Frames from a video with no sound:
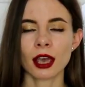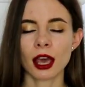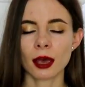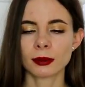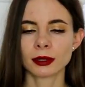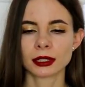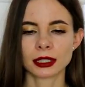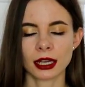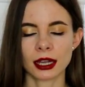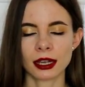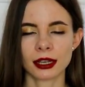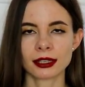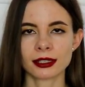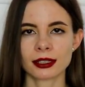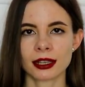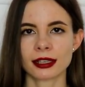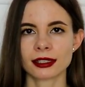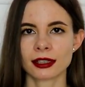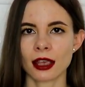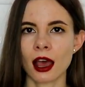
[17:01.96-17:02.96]
happened is,
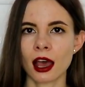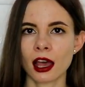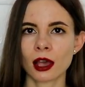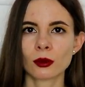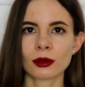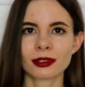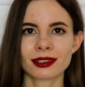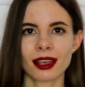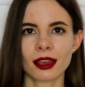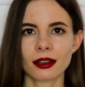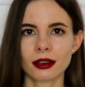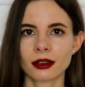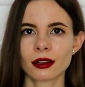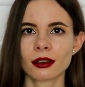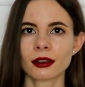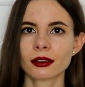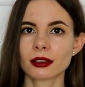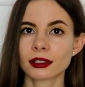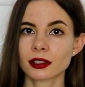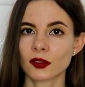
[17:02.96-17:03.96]
as I was
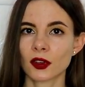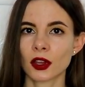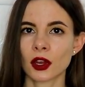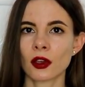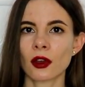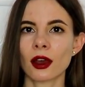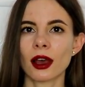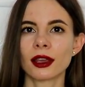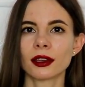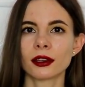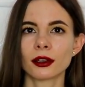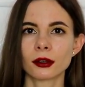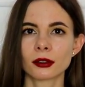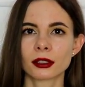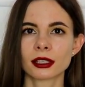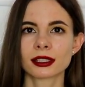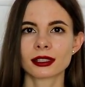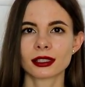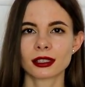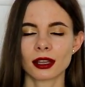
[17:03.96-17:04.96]
editing this video, I
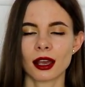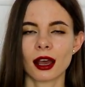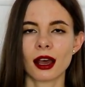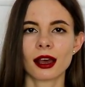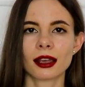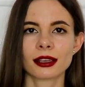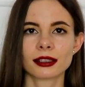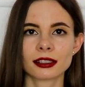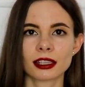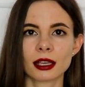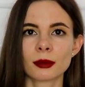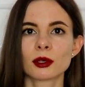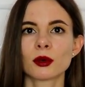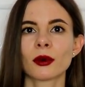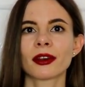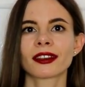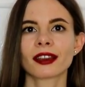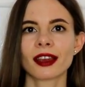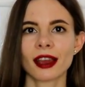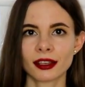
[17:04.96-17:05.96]
noticed that I skipped
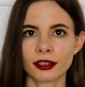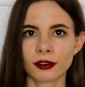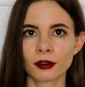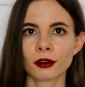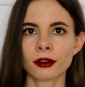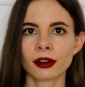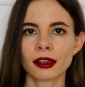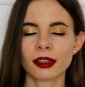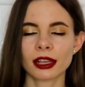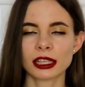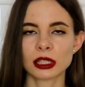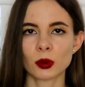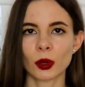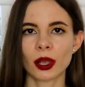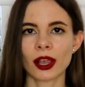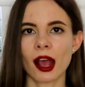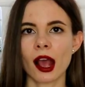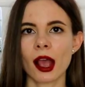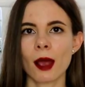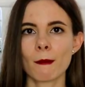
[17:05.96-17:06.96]
one category. That's
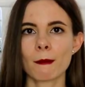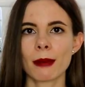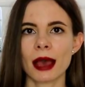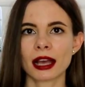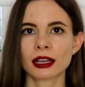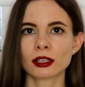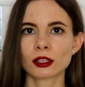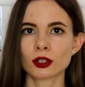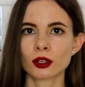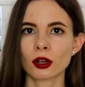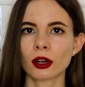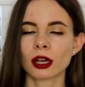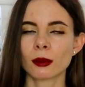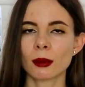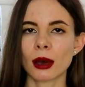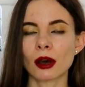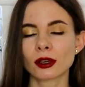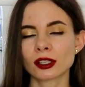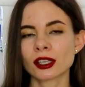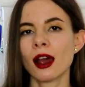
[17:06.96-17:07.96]
why I'm back to talk
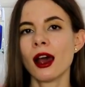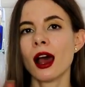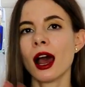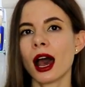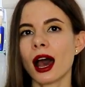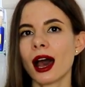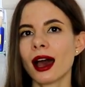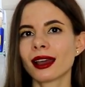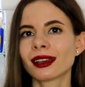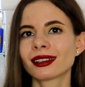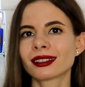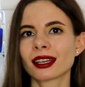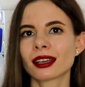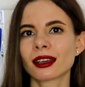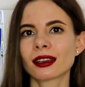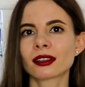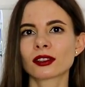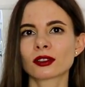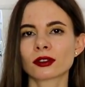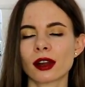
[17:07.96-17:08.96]
about I
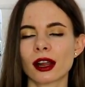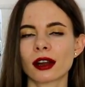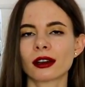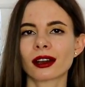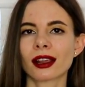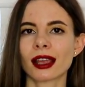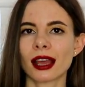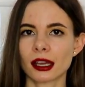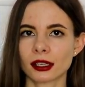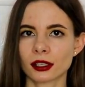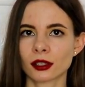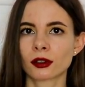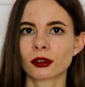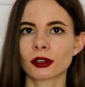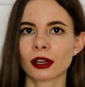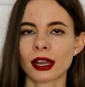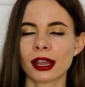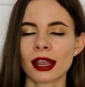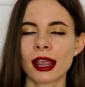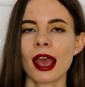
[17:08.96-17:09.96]
Take It Rare
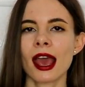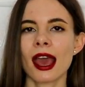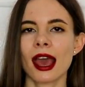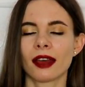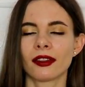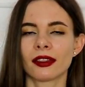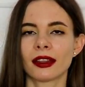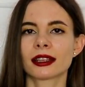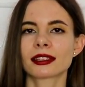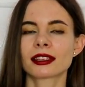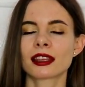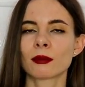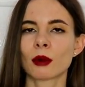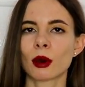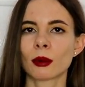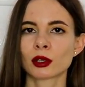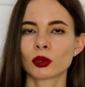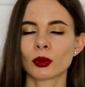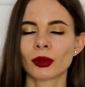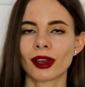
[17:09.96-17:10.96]
category, and that's the
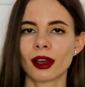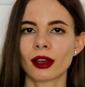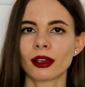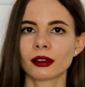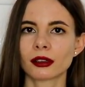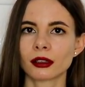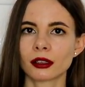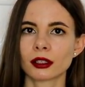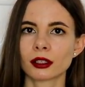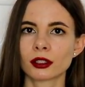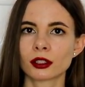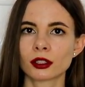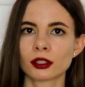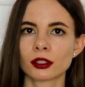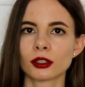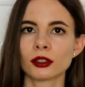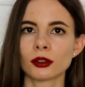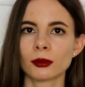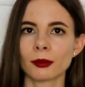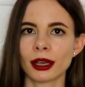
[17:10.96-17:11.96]
moment when I need
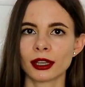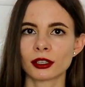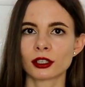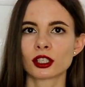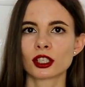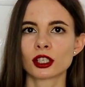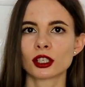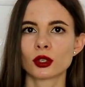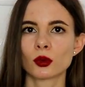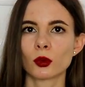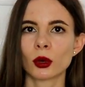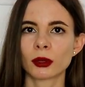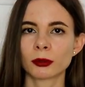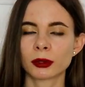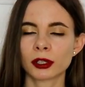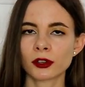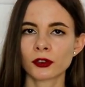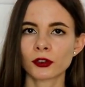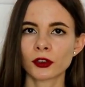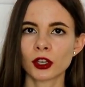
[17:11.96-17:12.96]
to mention one
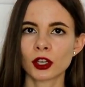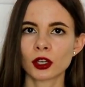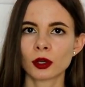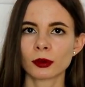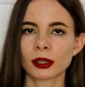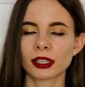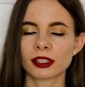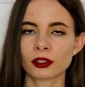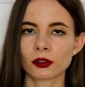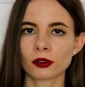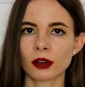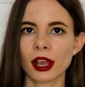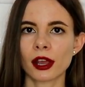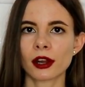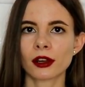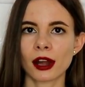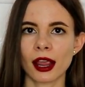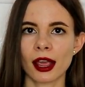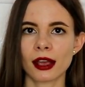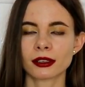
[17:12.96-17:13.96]
perfume that's
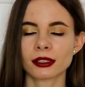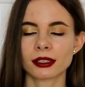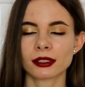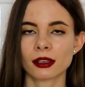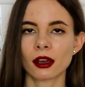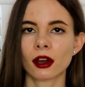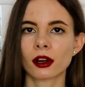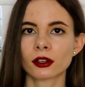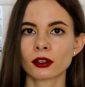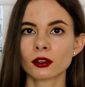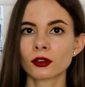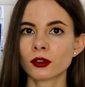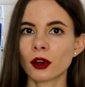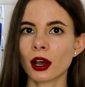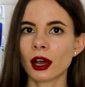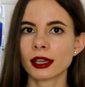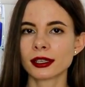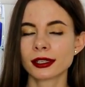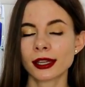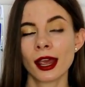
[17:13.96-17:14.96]
rare and is hard to
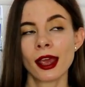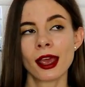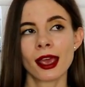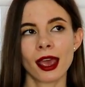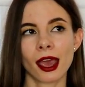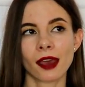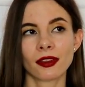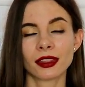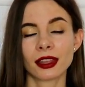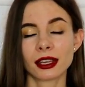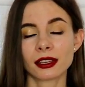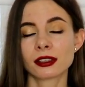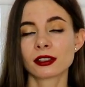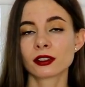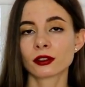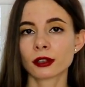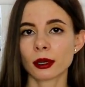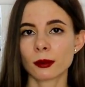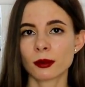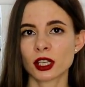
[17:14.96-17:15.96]
find, and that
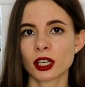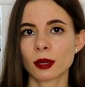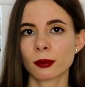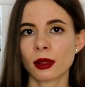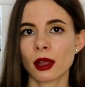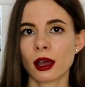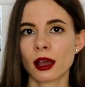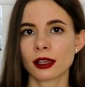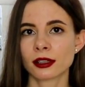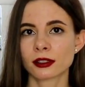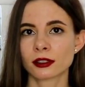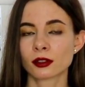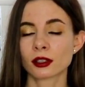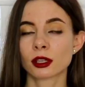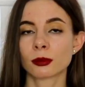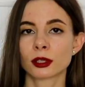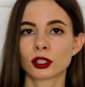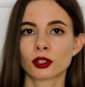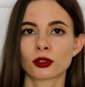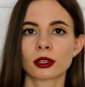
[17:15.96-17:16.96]
description applies to
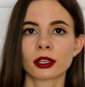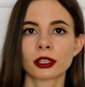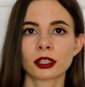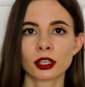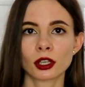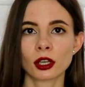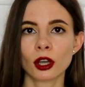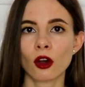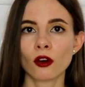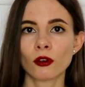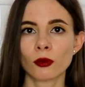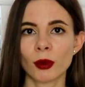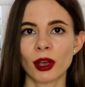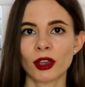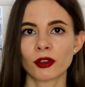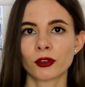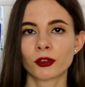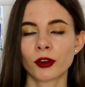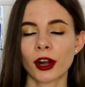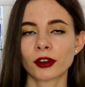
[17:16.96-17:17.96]
the majority of
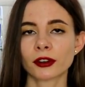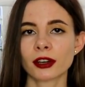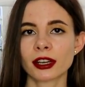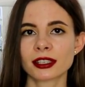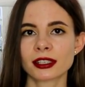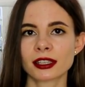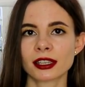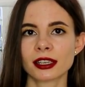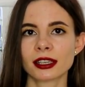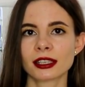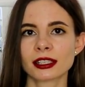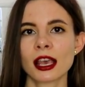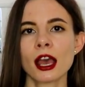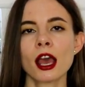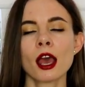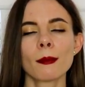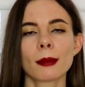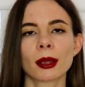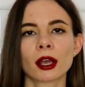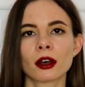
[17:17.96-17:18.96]
my fragrances,
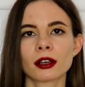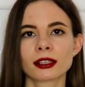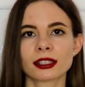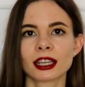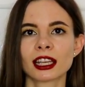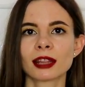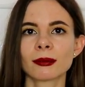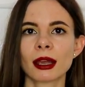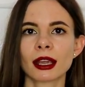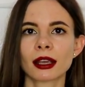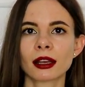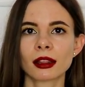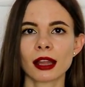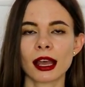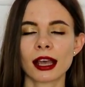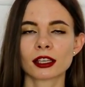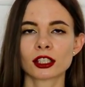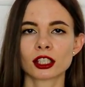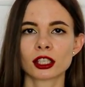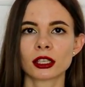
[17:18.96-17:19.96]
because in my
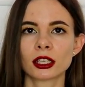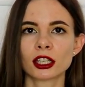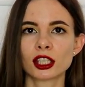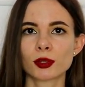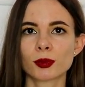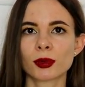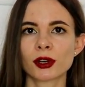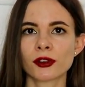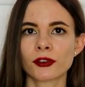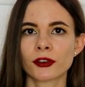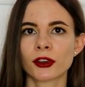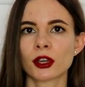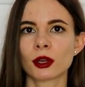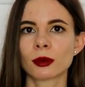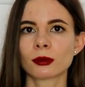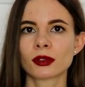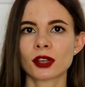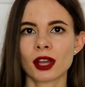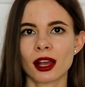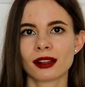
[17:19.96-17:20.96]
collection each
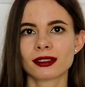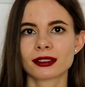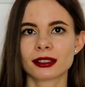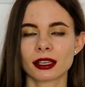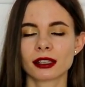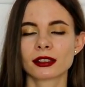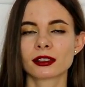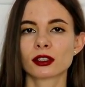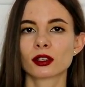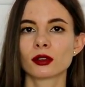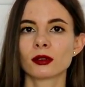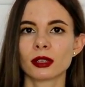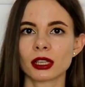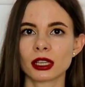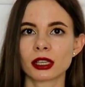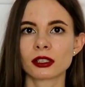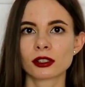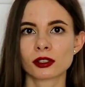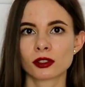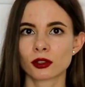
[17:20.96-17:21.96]
perfume tells its
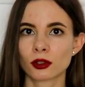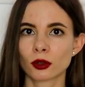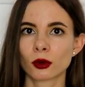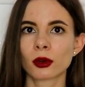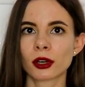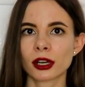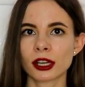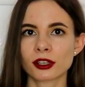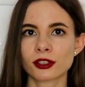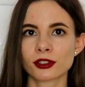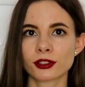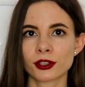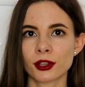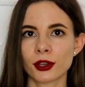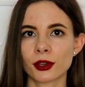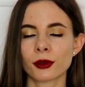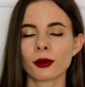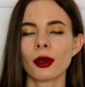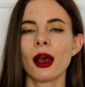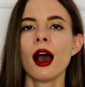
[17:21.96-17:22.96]
unique story.
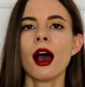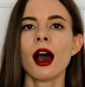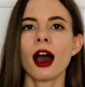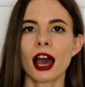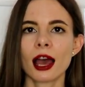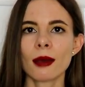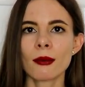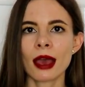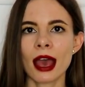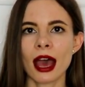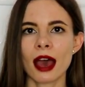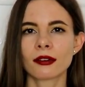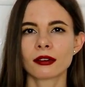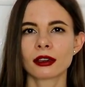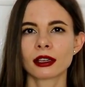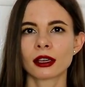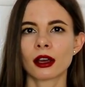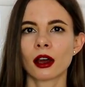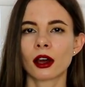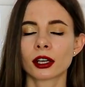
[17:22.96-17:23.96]
So I'm
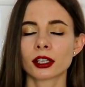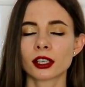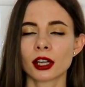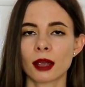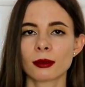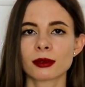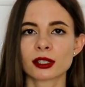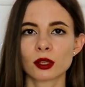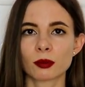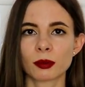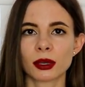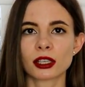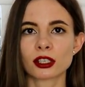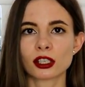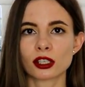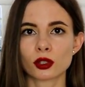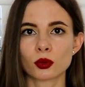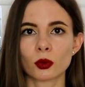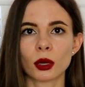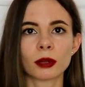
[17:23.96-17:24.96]
having hard times to pick
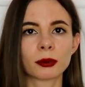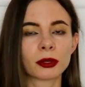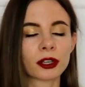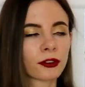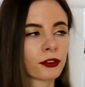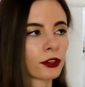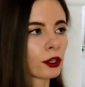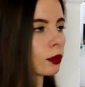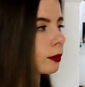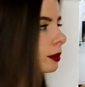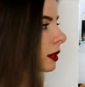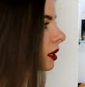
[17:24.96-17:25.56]
just one perfume,